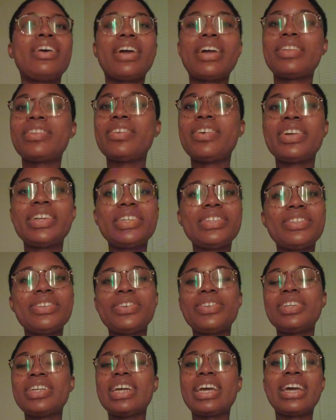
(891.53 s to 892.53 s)
as I already
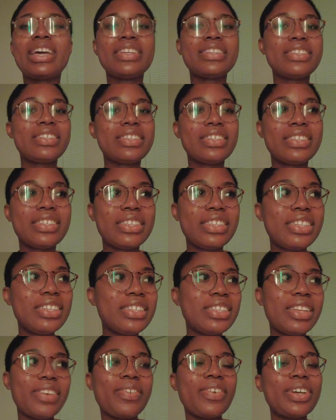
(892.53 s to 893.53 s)
told you guys,
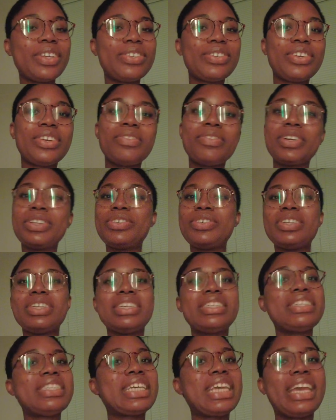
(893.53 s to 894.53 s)
this thing we're doing
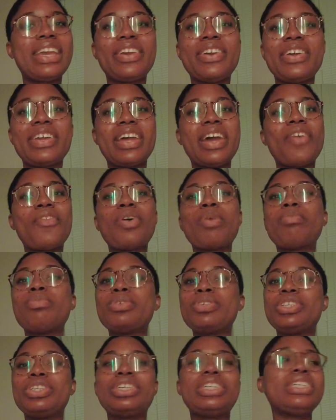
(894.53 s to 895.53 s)
is scared, and we're
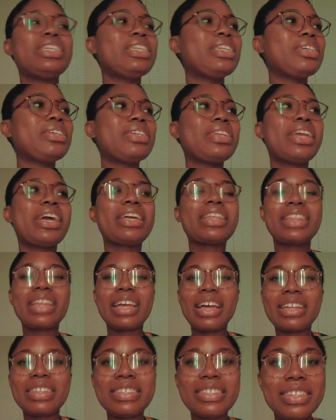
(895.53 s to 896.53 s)
pushing like
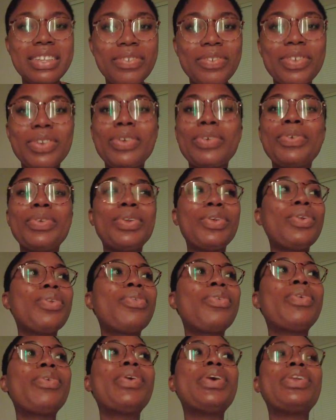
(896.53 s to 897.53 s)
that, even though we don't know
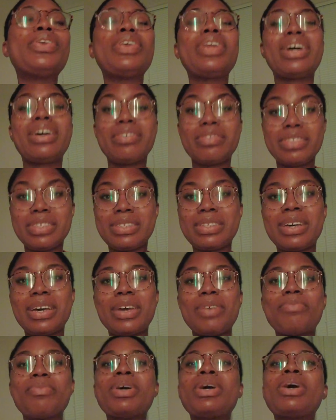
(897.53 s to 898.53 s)
what we're doing half the
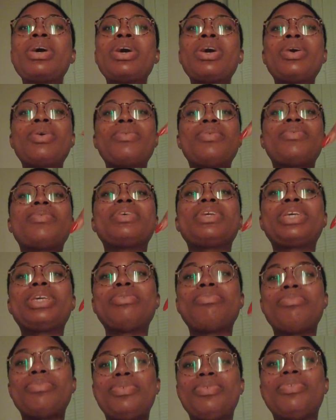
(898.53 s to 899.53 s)
time, but we
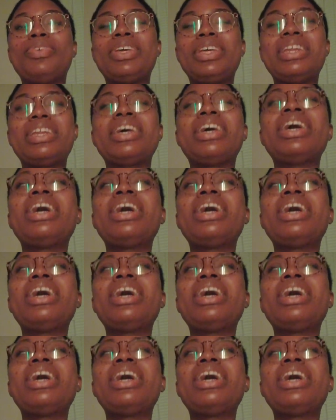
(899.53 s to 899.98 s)
keep moving.